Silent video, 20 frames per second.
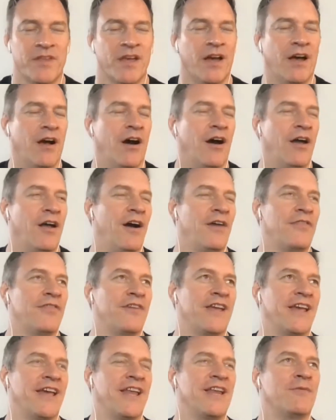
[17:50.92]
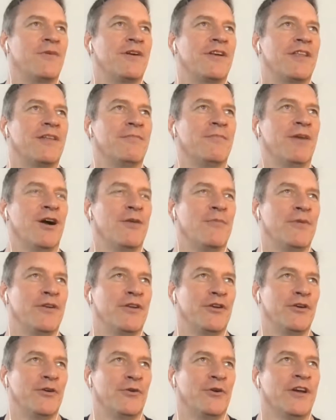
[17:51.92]
I, I, think anyone at the moment
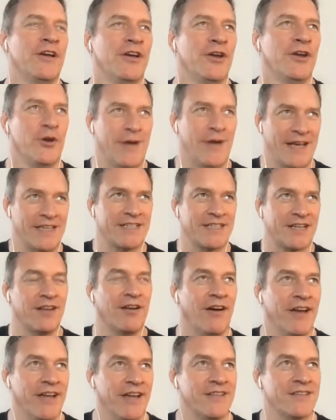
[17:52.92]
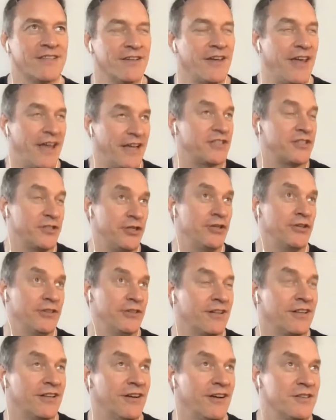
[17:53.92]
who who has clients, say external
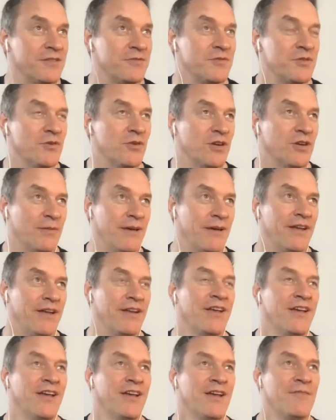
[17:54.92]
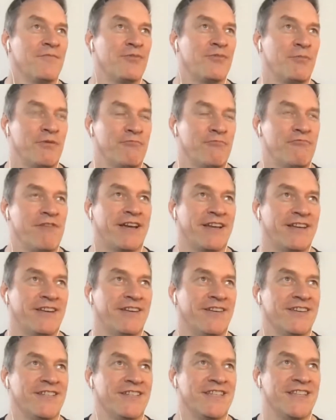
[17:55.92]
clients, I'm talking about, probably
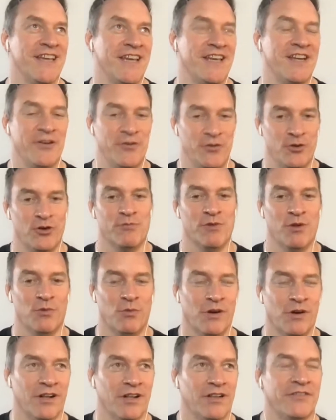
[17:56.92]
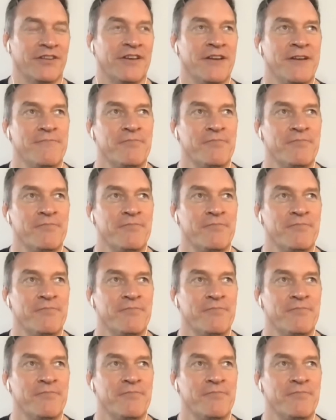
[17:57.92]
recognizes that in a normal world,